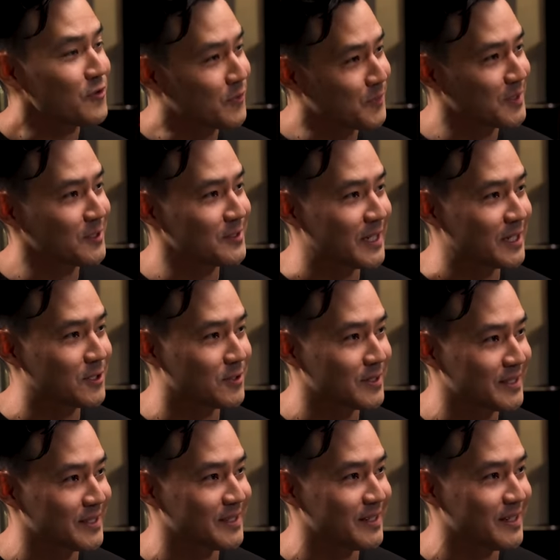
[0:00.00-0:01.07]
Are you familiar that
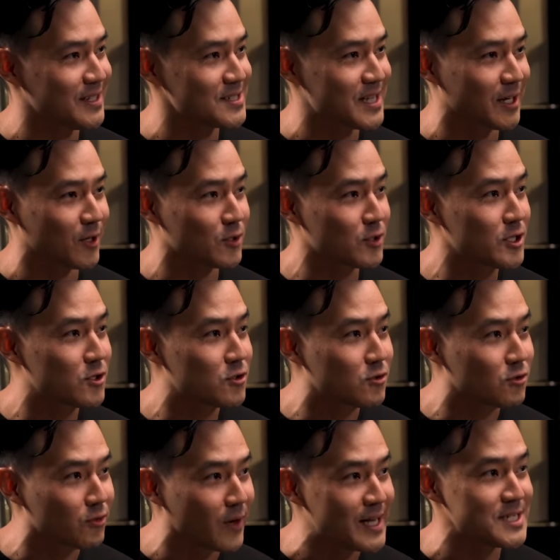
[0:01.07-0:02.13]
cricket is like a
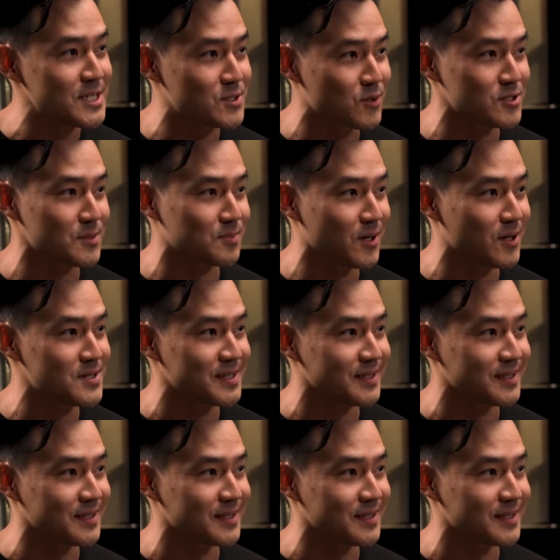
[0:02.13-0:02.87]
crazy source super, of